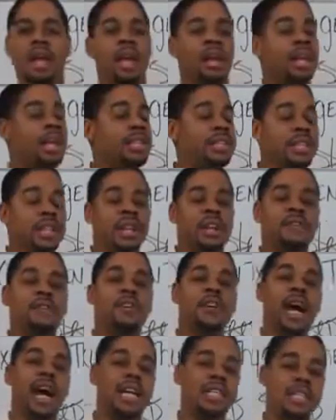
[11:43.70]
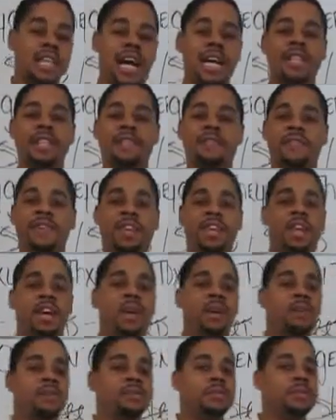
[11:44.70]
Listen, if you guys like this
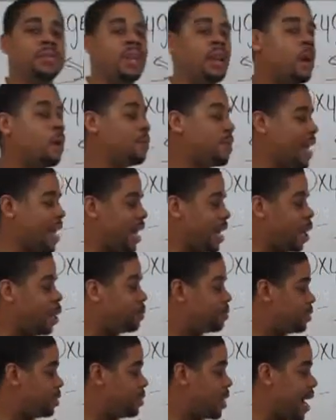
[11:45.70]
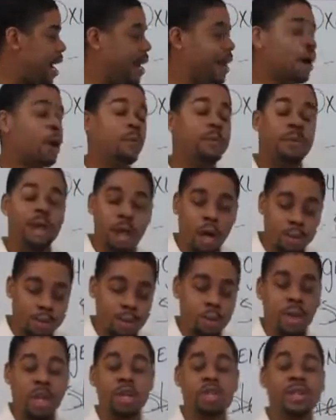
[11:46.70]
video, hope that helped you out, hope it helps
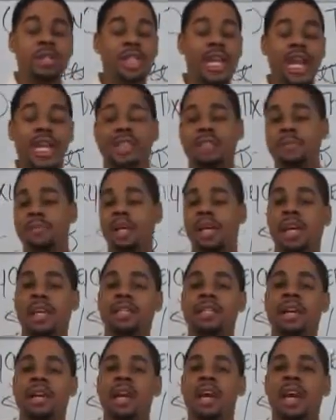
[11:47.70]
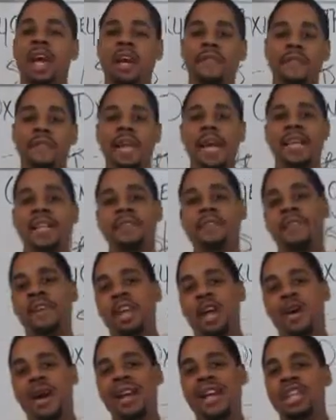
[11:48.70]
you understand some things. If you like this
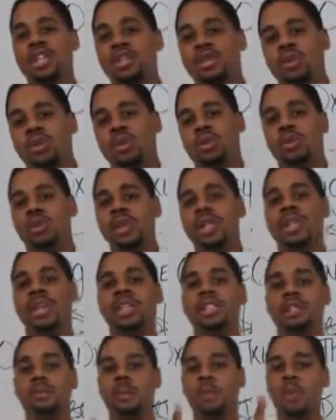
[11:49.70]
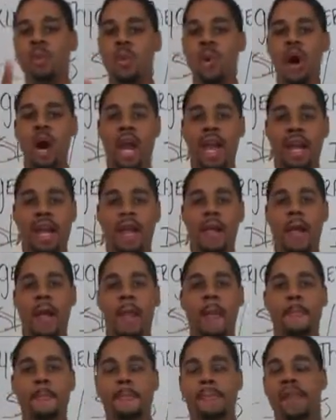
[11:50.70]
video, I need you to do 3 things. Number 1,
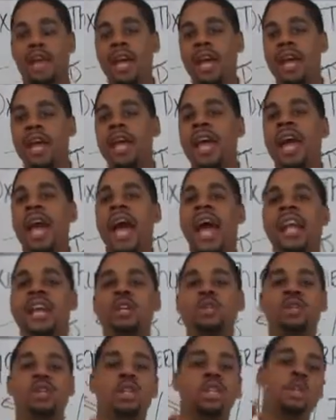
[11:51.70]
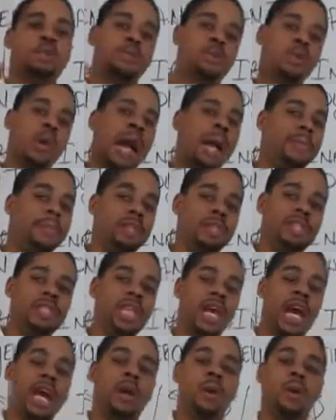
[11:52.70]
okay, I need you to subscribe to this
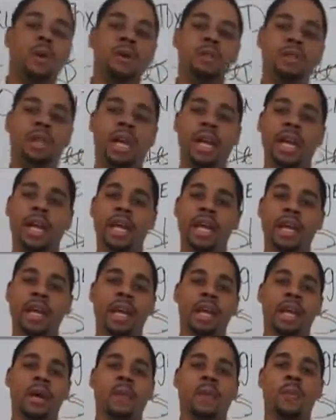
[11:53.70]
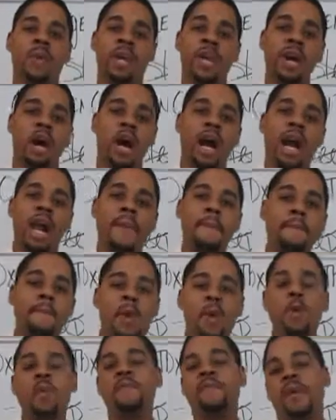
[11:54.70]
channel. Okay? We are a
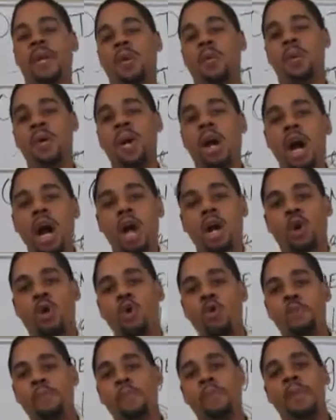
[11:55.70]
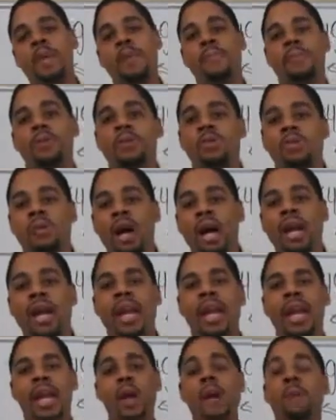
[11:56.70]
movement. We are a group of people trying
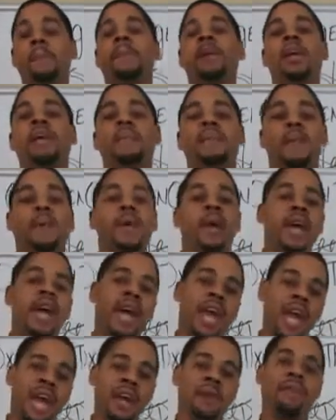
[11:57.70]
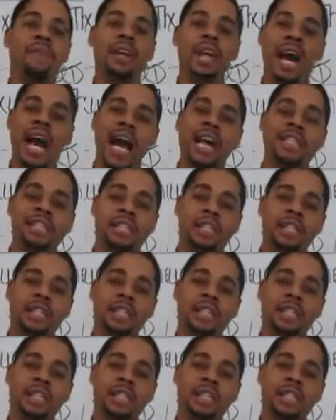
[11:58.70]
to help people. Every oxygen